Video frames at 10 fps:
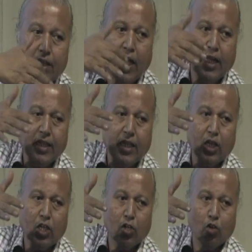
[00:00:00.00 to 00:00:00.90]
I think
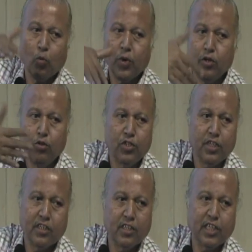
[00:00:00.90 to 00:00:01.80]
nobody
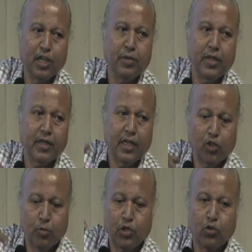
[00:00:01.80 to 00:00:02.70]
uses it the same day. It has
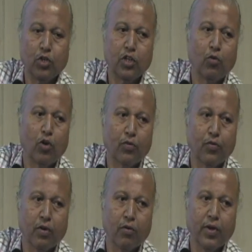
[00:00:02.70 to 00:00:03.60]
to be stored in water
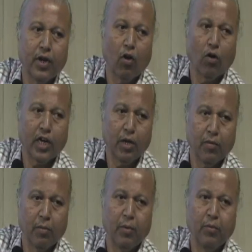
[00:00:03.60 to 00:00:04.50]
for a very long time,
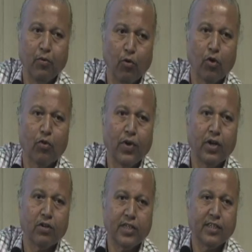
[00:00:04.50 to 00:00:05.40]
maybe 4 or 5
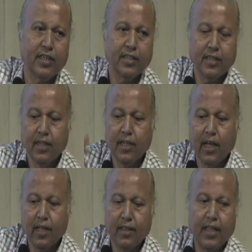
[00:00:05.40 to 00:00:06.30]
or 6 days,
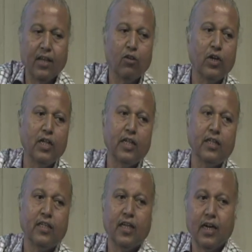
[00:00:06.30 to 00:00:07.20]
and then only
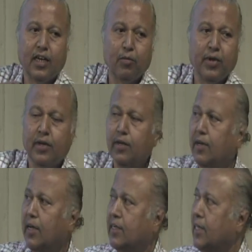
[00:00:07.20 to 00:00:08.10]
the ultimate
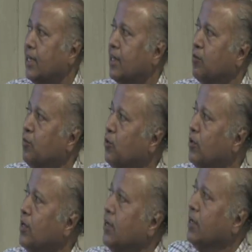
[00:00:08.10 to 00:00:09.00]
extract removed,
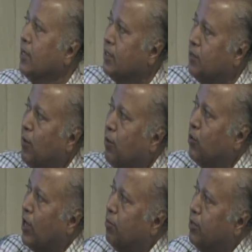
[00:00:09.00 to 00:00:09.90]
the
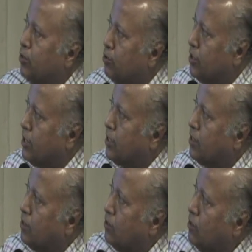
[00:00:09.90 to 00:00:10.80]
bamboo can be used.
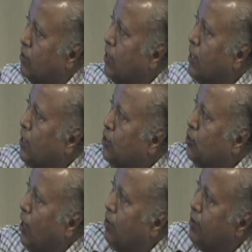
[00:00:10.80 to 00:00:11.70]
So you
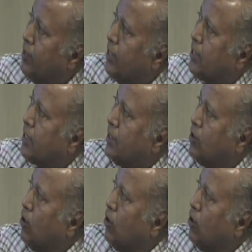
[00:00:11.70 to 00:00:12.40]
have this